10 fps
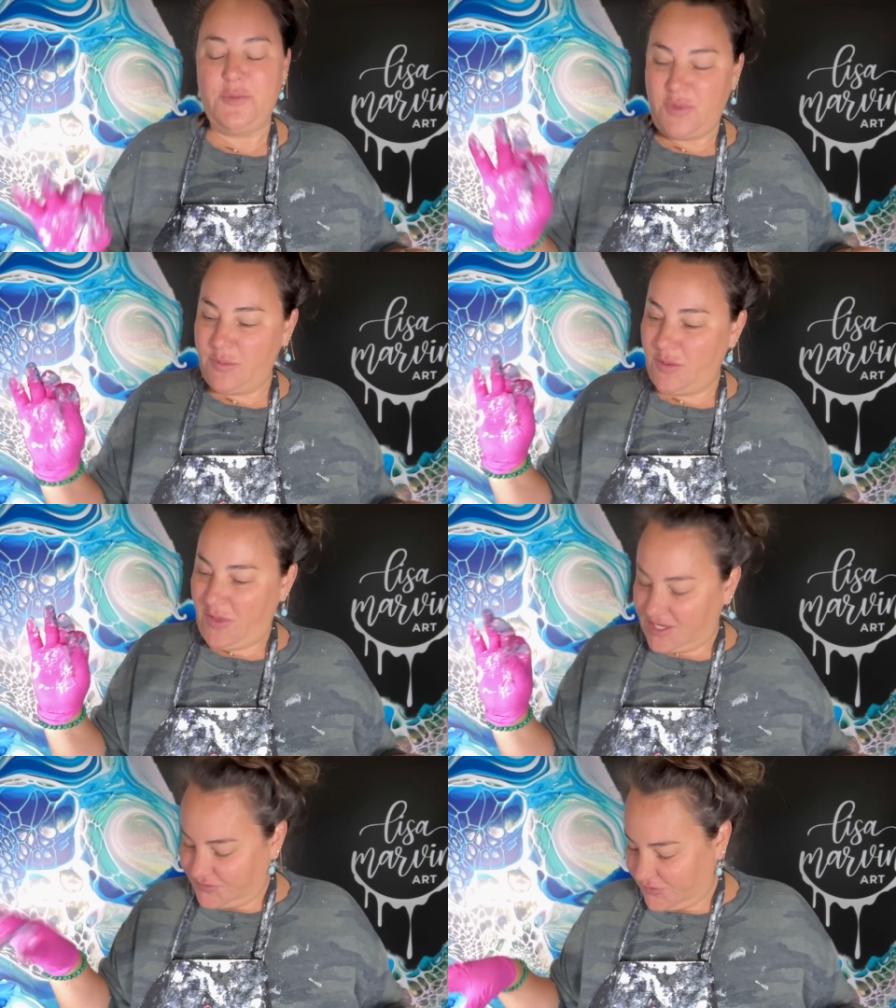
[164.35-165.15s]
Maybe it
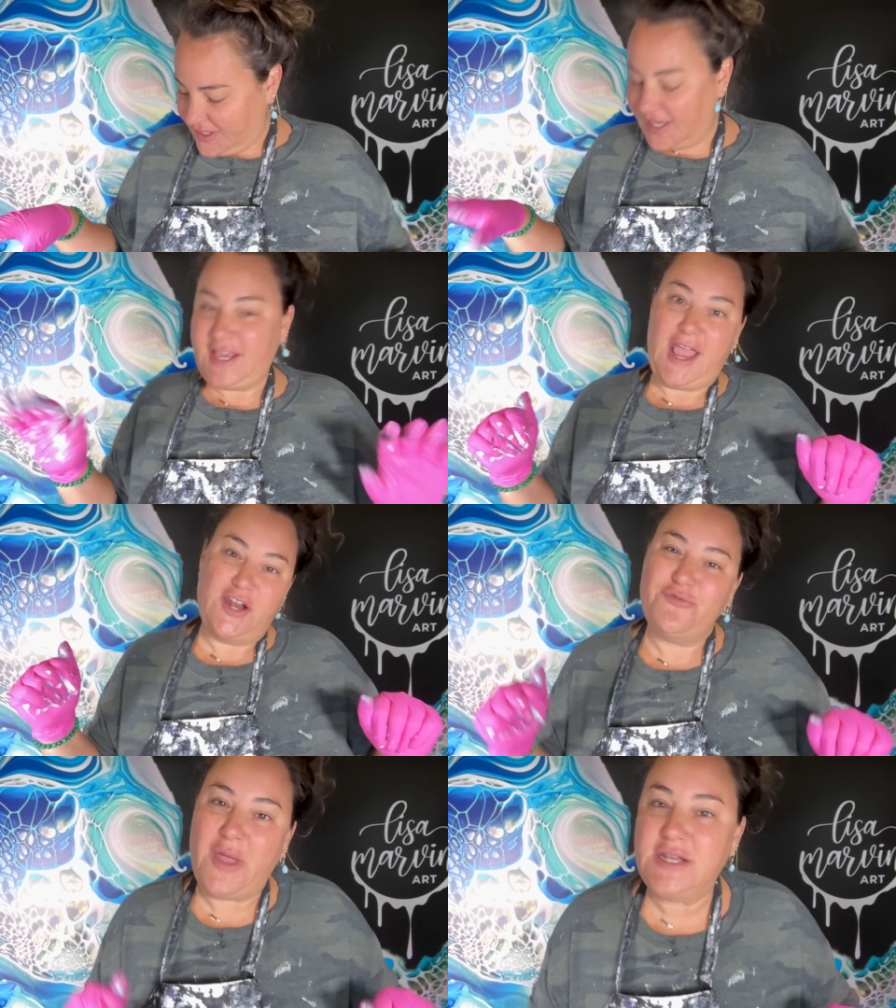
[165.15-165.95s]
pays for like a can
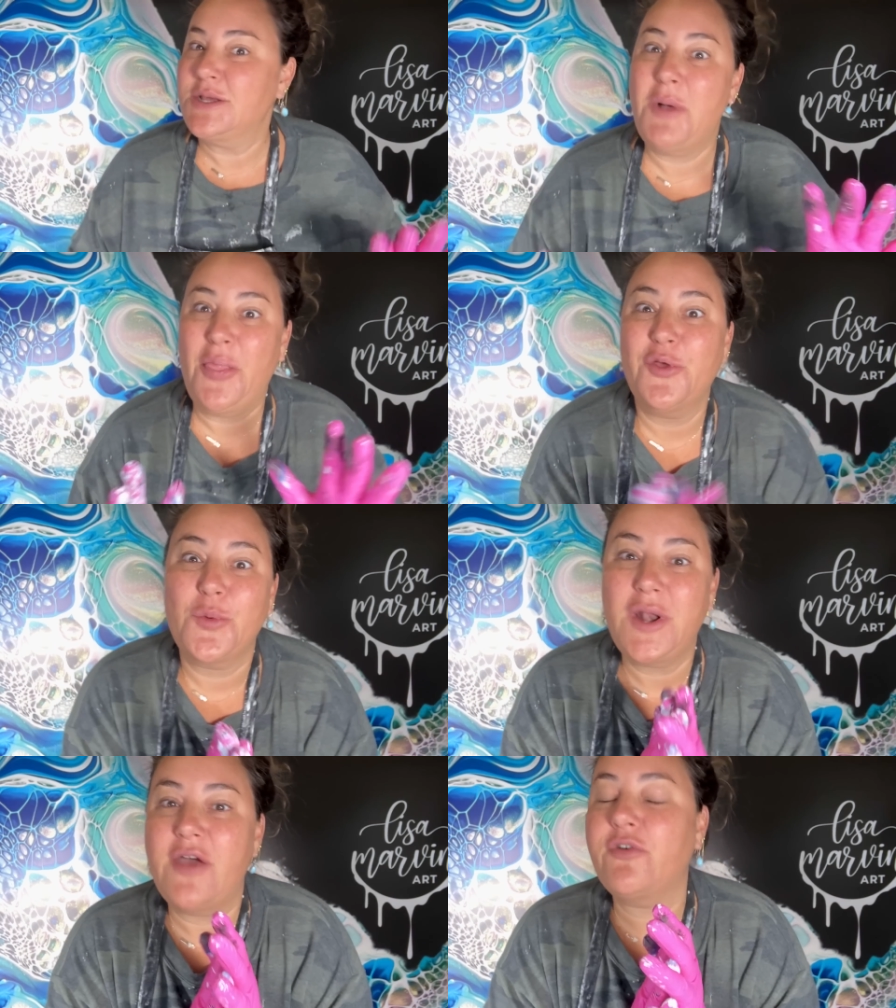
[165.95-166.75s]
of paint a month or
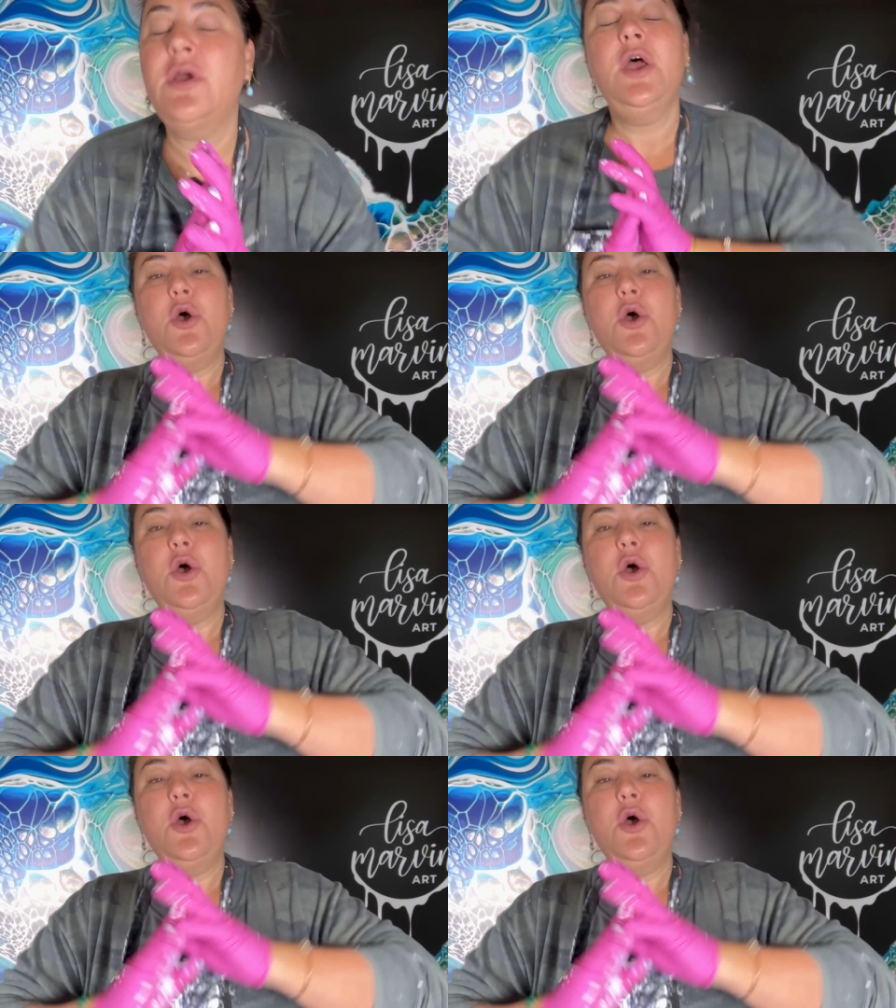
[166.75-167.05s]
whatever.